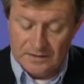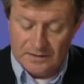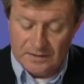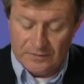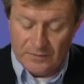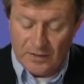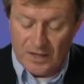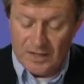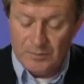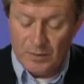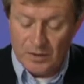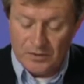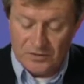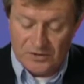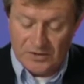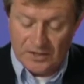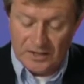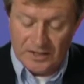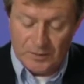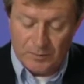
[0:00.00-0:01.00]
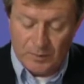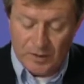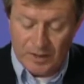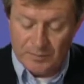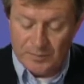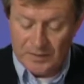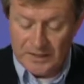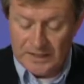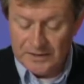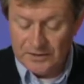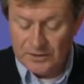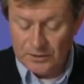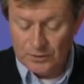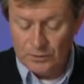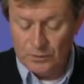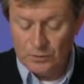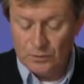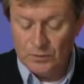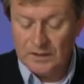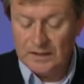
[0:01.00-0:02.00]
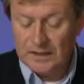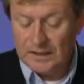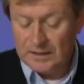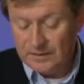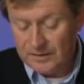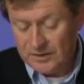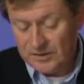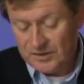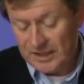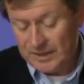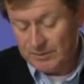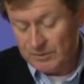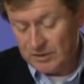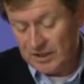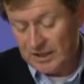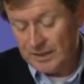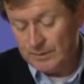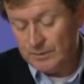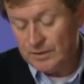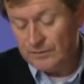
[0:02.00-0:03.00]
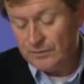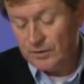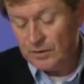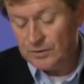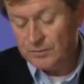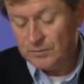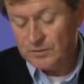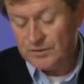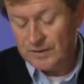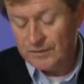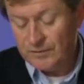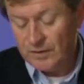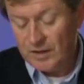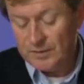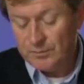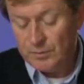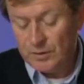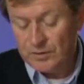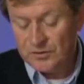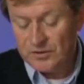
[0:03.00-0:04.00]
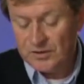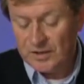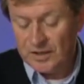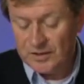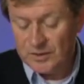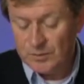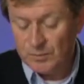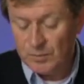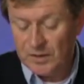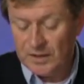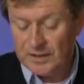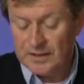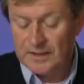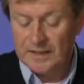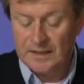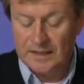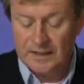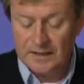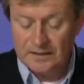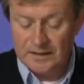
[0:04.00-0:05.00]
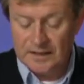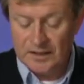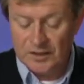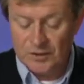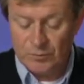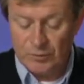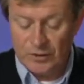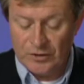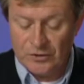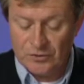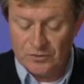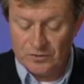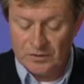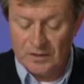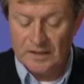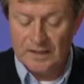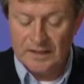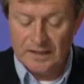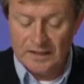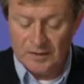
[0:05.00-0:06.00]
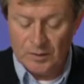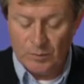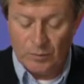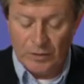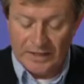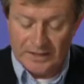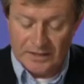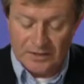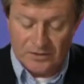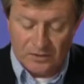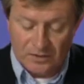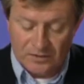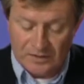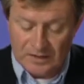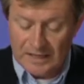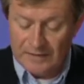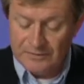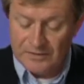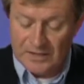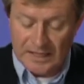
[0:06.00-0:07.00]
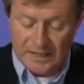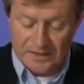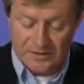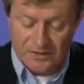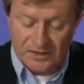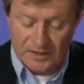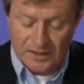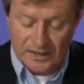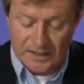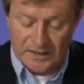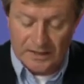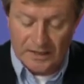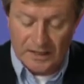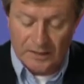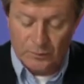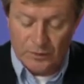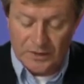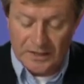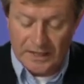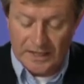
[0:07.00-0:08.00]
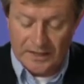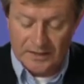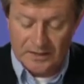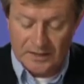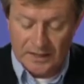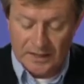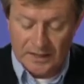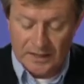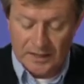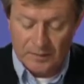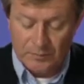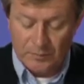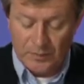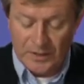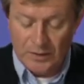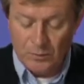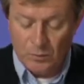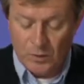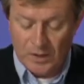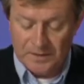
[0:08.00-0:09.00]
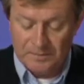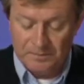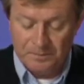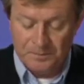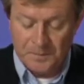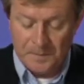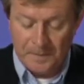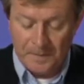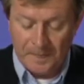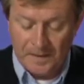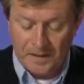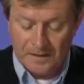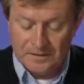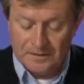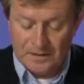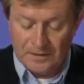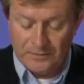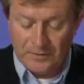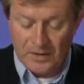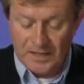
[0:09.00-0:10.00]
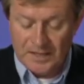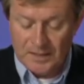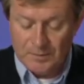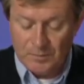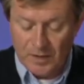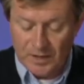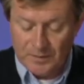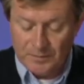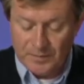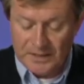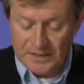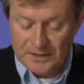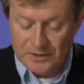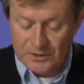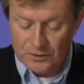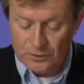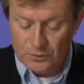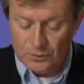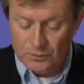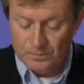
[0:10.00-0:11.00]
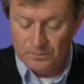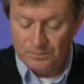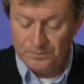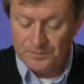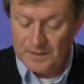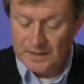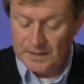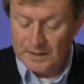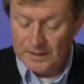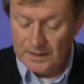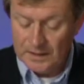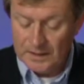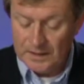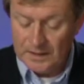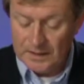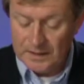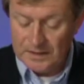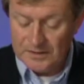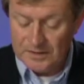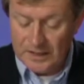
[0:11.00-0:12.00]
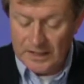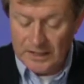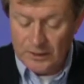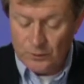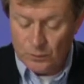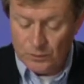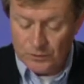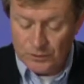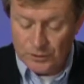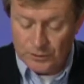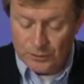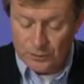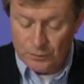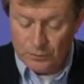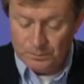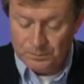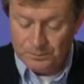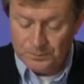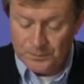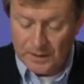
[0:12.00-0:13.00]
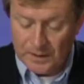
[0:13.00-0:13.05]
Divide both sides by P2 and at the same time divide both sides by the expression in the brackets on the left-hand side and we get P1 divided by P2 is equal to